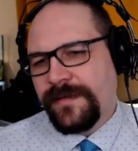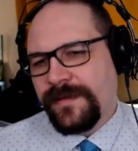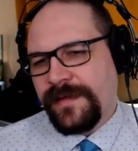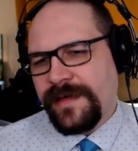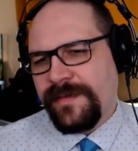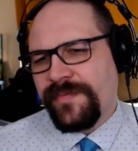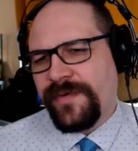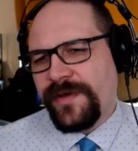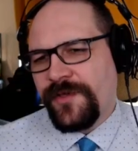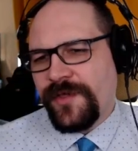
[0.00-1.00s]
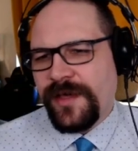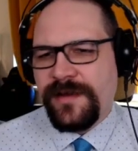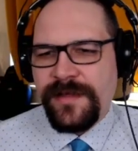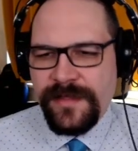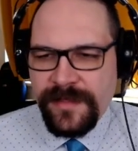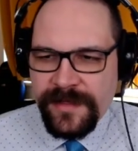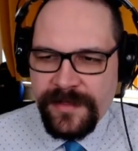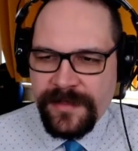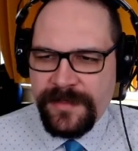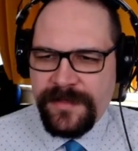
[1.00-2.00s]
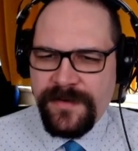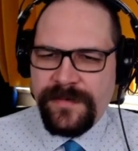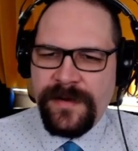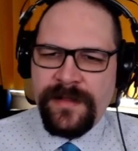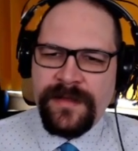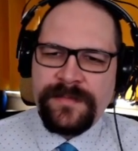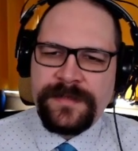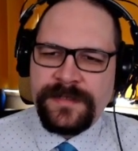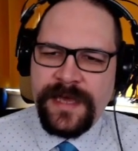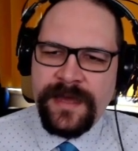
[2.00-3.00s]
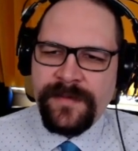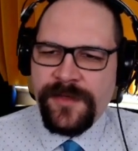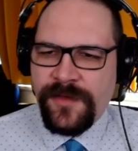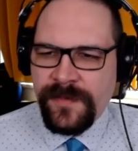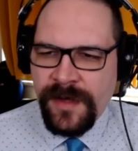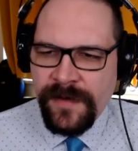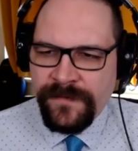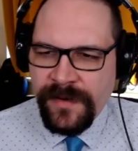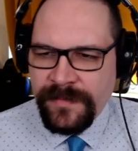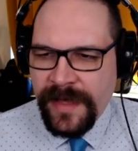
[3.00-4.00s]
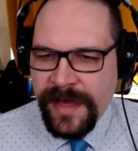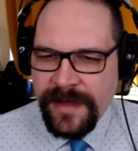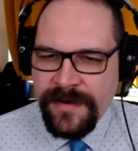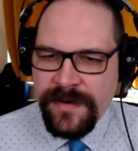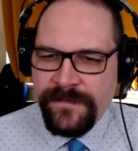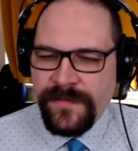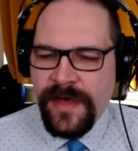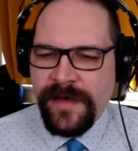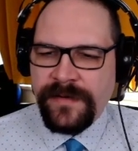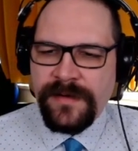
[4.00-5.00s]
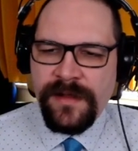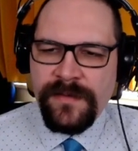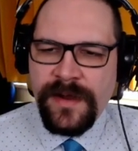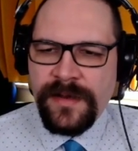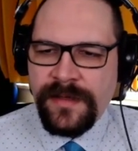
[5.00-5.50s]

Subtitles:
I appreciate the assistance. You are welcome to take what you want from the hangar if you haven't already.